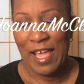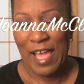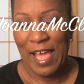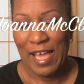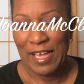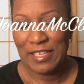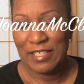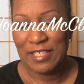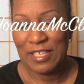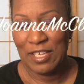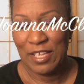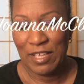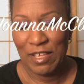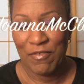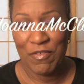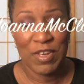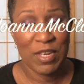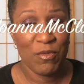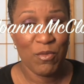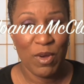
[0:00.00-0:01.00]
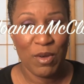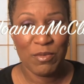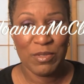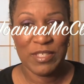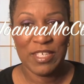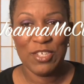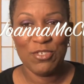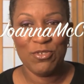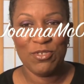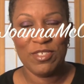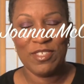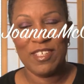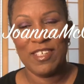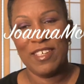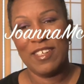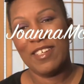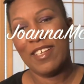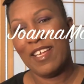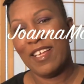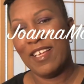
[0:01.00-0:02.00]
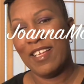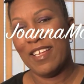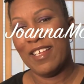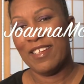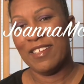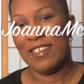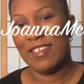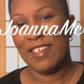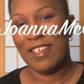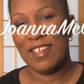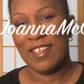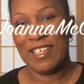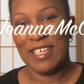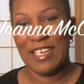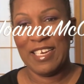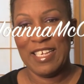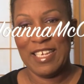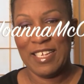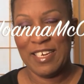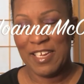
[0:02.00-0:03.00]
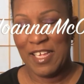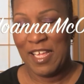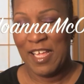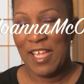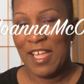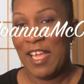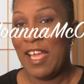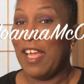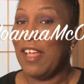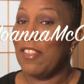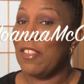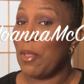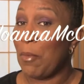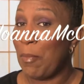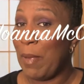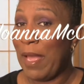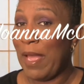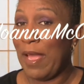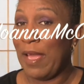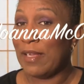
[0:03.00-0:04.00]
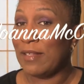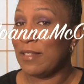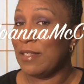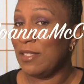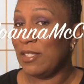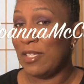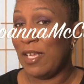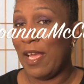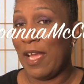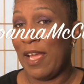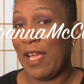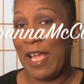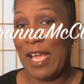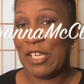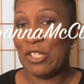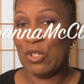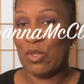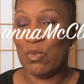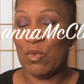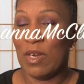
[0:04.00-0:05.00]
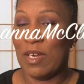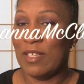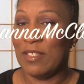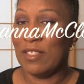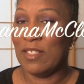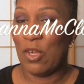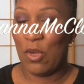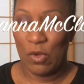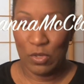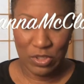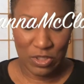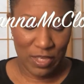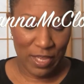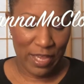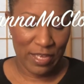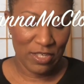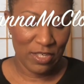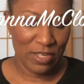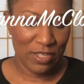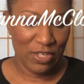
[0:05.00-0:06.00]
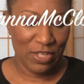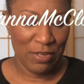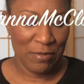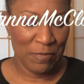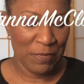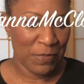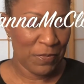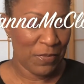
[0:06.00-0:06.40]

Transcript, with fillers: asked if anyone was interested in getting the bags that she had extra ones. So she actually